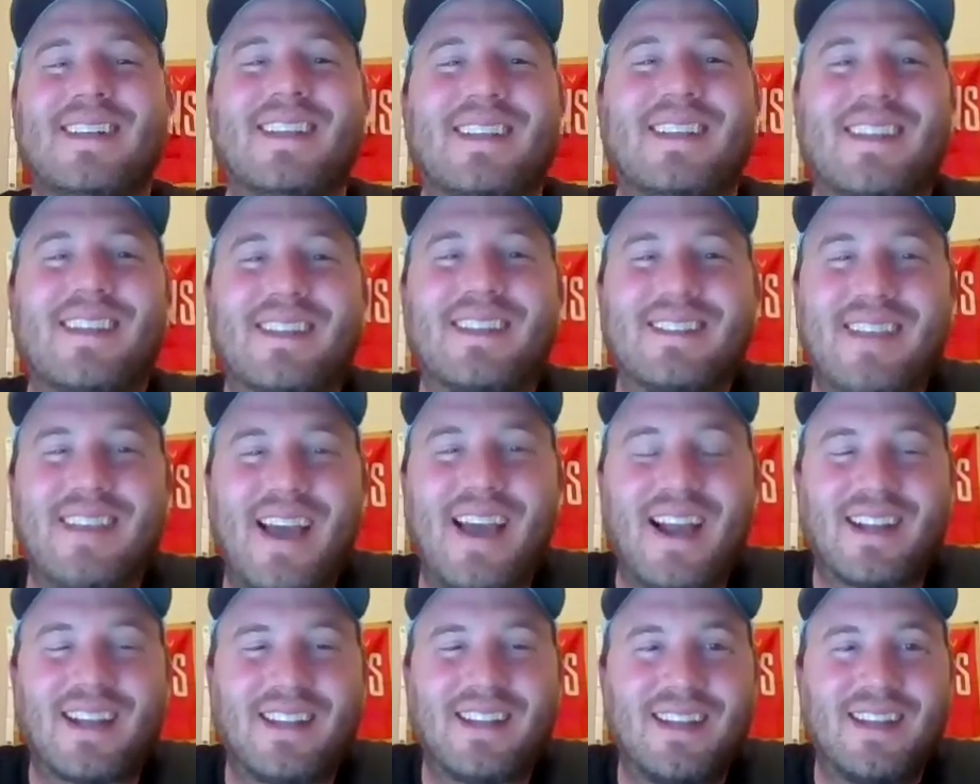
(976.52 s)

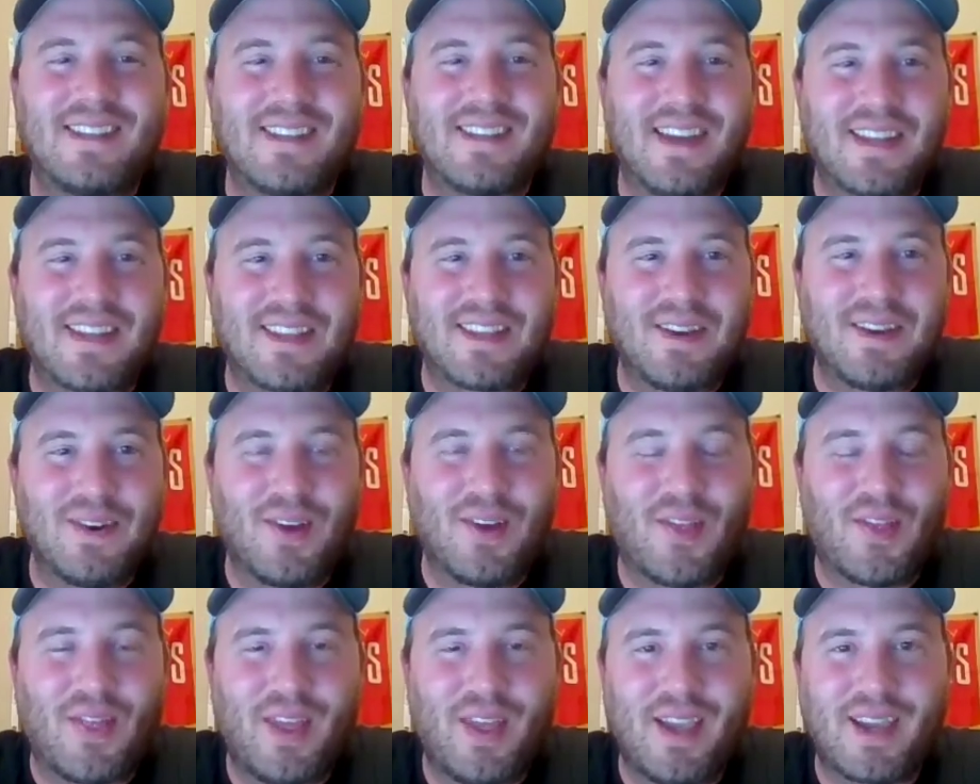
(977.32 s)
It's like the
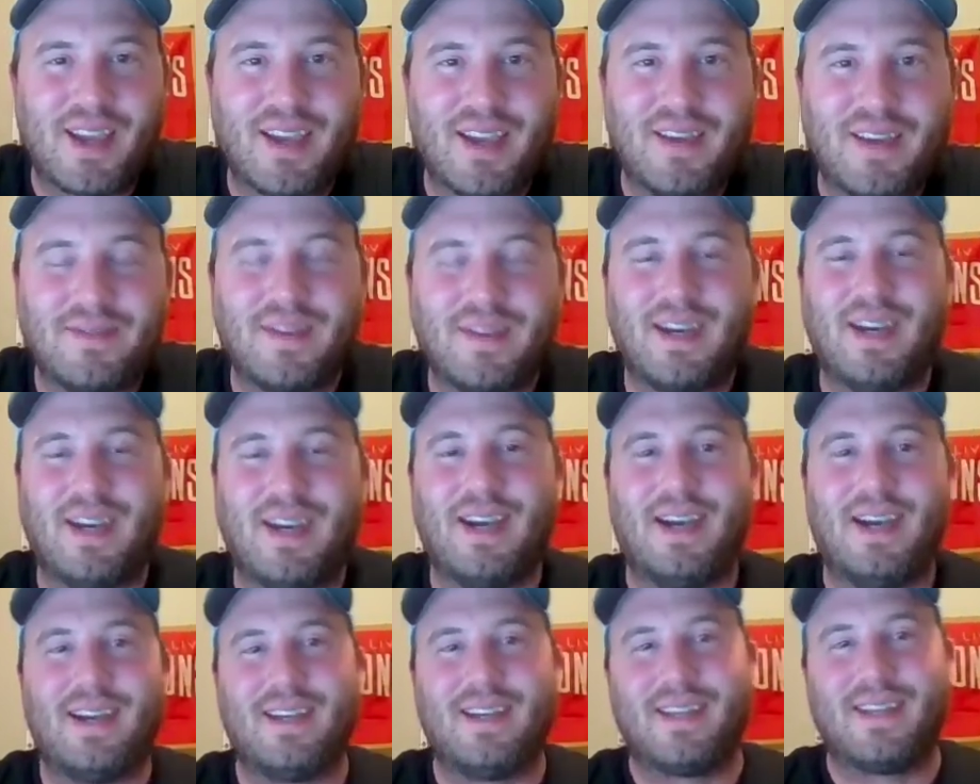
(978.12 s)
whole thing of,
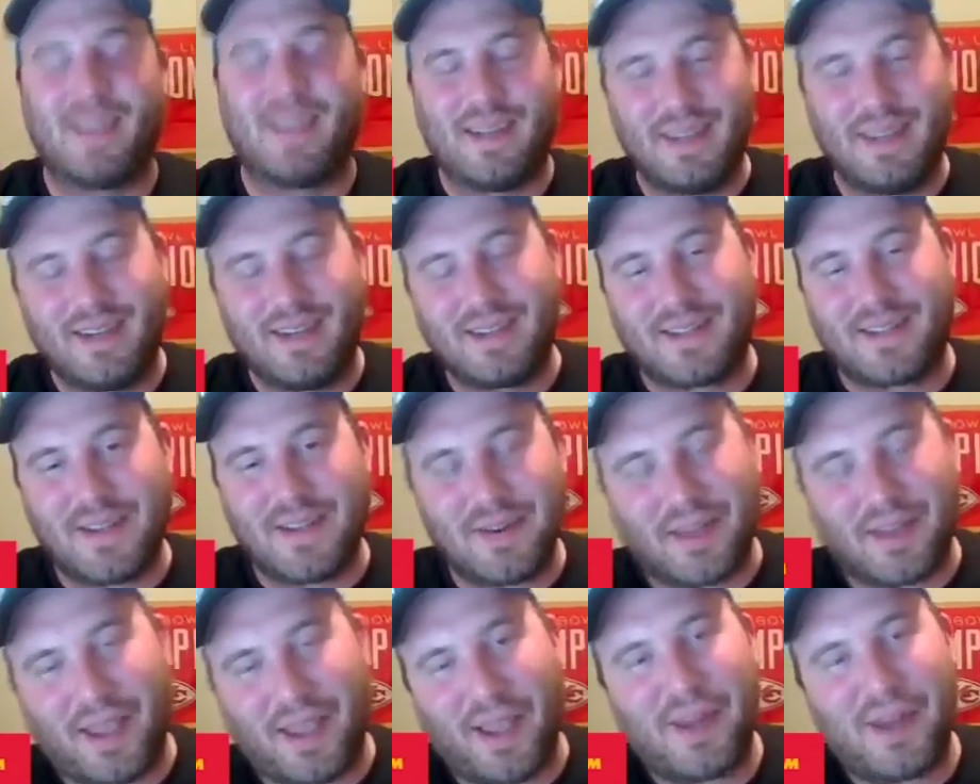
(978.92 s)
it's
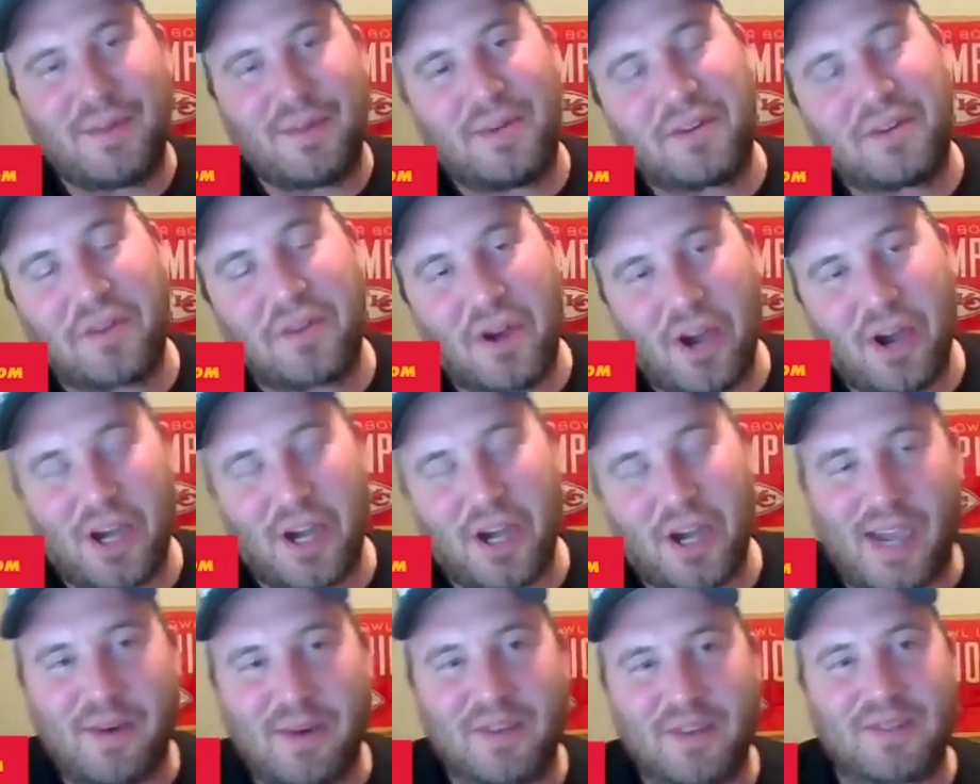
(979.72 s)
okay to be wrong.
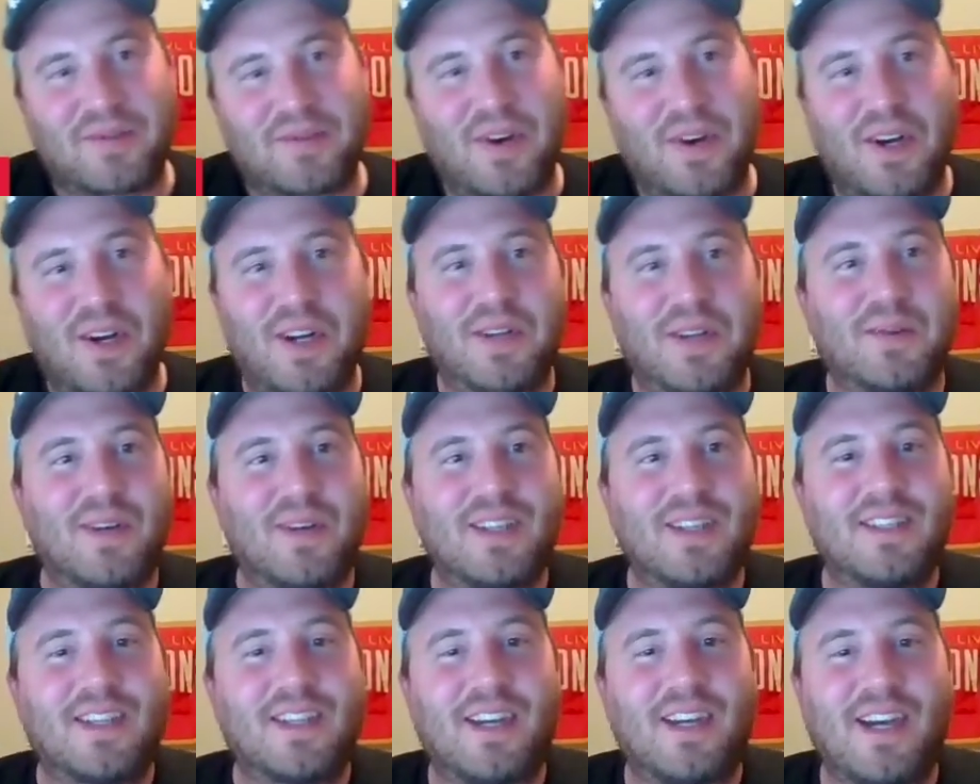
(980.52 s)
I was wrong
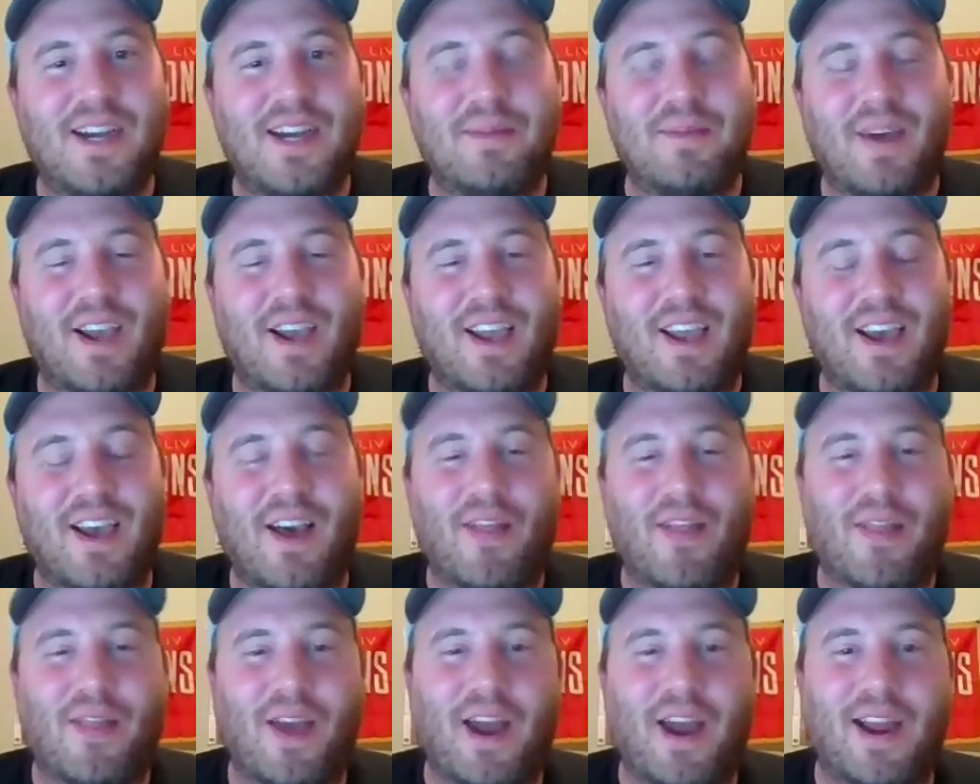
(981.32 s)
one time. I
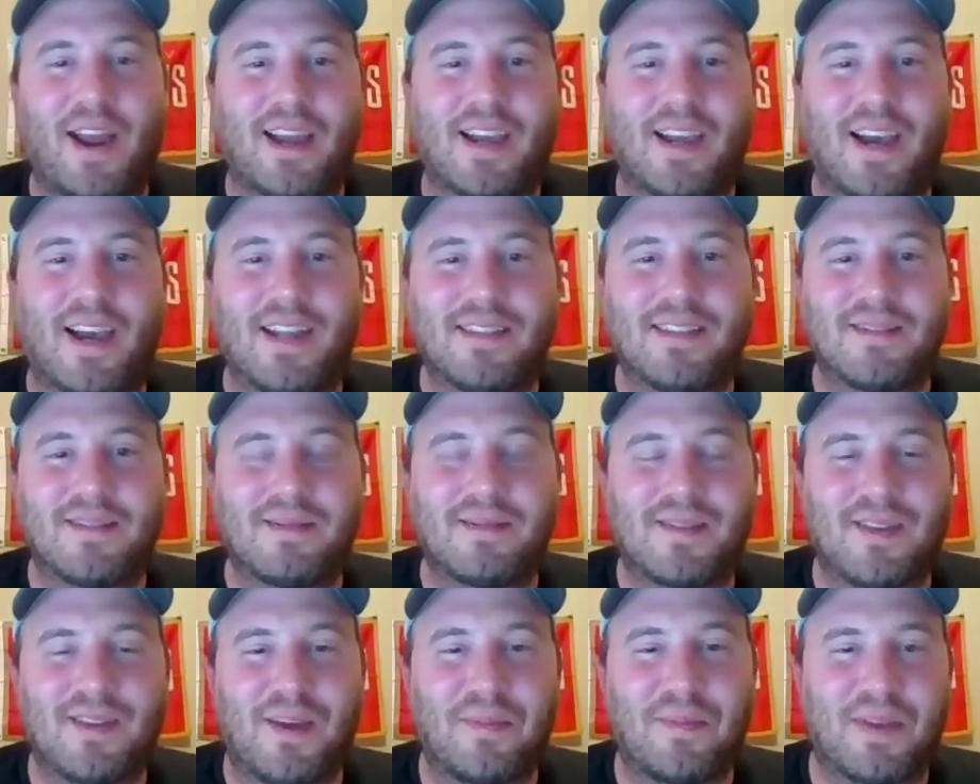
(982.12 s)
thought I got
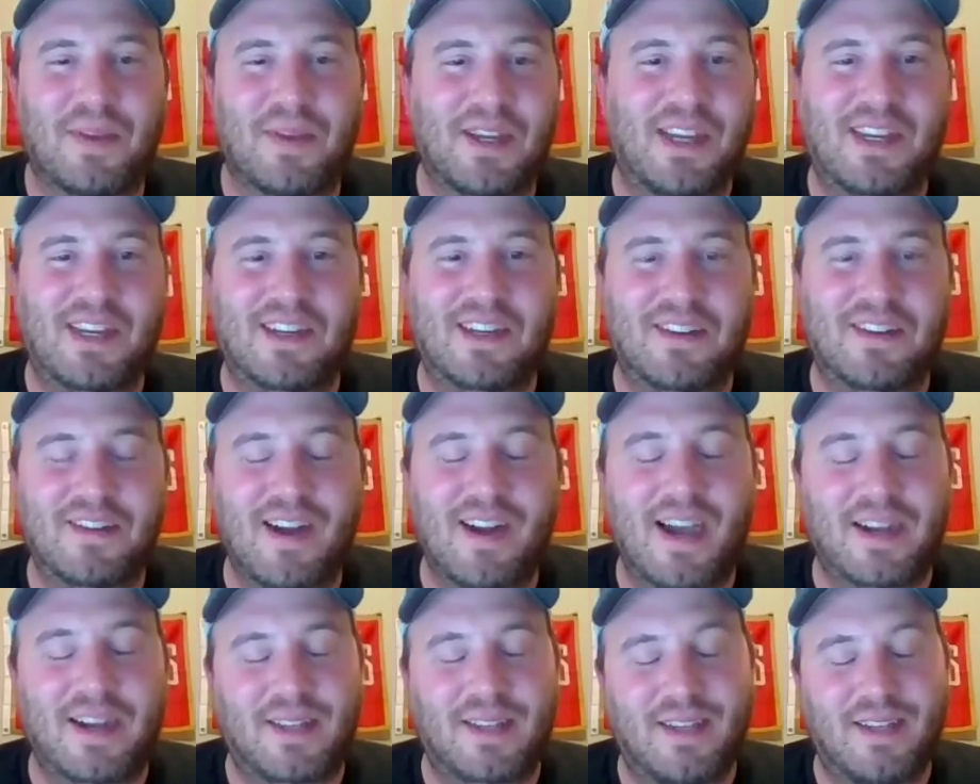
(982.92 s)
something
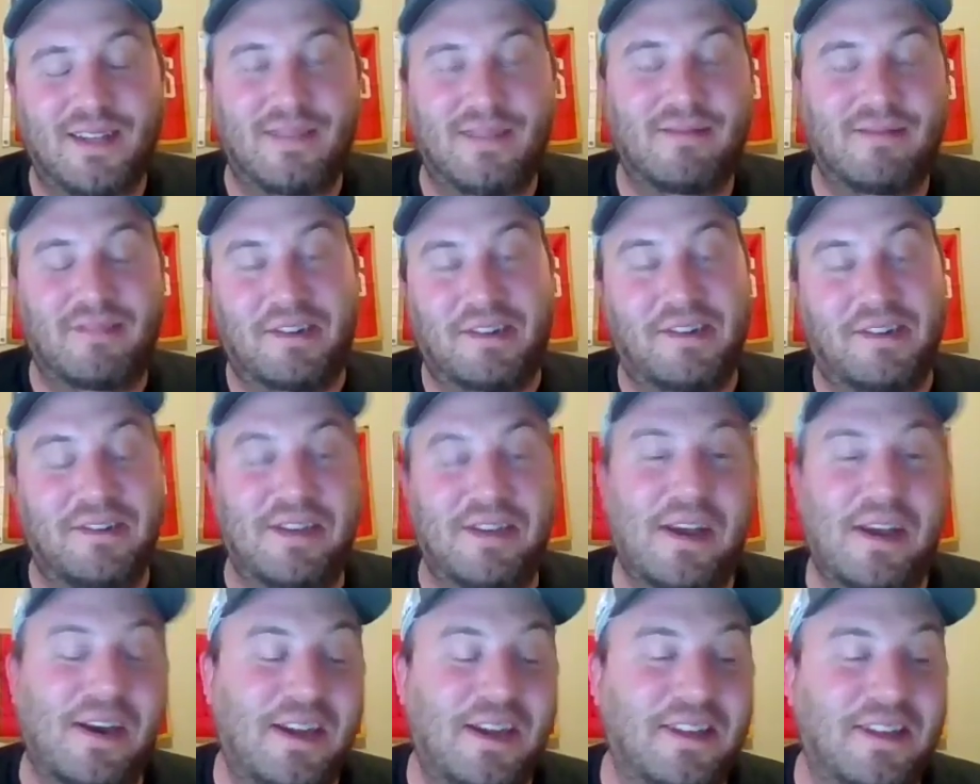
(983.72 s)
incorrect, and turns
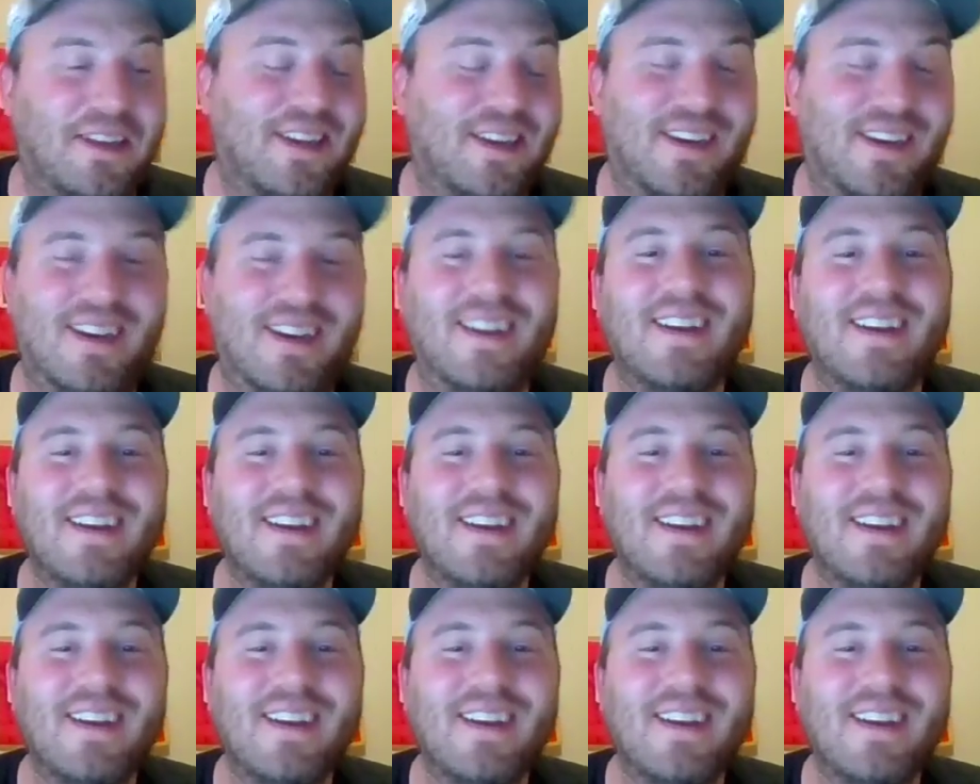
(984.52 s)
out I didn't.